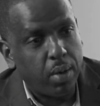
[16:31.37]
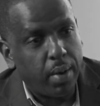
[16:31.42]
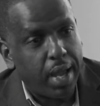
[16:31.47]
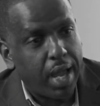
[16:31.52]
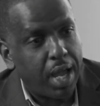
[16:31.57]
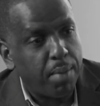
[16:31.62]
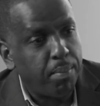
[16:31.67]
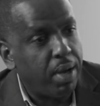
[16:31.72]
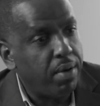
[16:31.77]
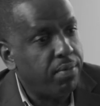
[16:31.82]

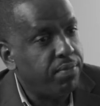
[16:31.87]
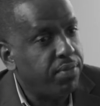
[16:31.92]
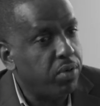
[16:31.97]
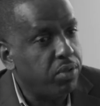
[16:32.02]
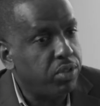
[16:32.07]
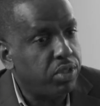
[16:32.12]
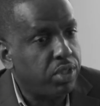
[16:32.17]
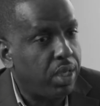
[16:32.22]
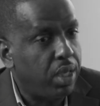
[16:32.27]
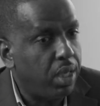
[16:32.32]
had my
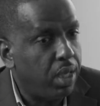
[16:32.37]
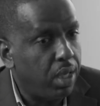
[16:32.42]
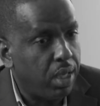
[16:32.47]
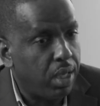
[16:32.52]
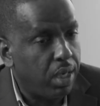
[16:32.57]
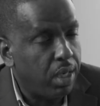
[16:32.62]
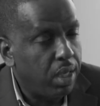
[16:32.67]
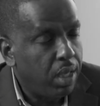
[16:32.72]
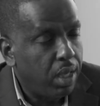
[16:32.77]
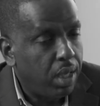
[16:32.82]
first
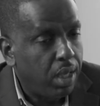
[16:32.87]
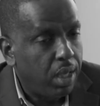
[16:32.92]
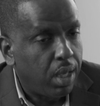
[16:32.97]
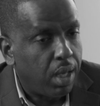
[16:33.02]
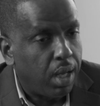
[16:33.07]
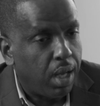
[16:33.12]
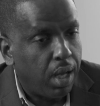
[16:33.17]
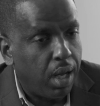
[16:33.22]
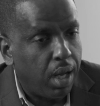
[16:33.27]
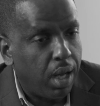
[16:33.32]
kid
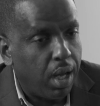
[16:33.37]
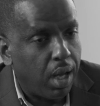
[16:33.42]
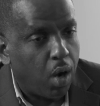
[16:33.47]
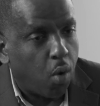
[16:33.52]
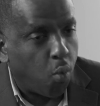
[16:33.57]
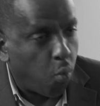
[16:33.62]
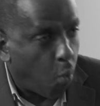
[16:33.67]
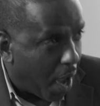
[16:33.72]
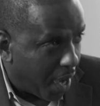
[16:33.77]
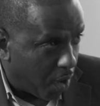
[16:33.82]

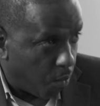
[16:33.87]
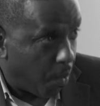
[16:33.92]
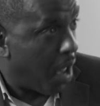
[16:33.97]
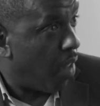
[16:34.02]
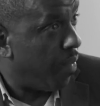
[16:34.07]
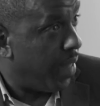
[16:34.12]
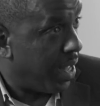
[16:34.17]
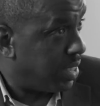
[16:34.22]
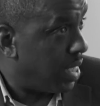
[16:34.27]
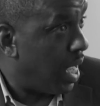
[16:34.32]
right
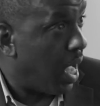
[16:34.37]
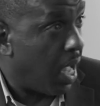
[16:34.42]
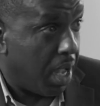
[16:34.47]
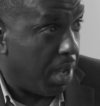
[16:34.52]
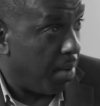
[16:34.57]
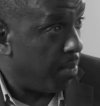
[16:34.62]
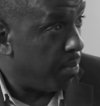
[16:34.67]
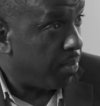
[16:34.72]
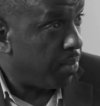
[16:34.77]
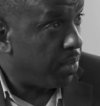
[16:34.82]
around that
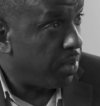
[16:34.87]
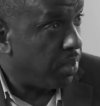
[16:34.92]
time.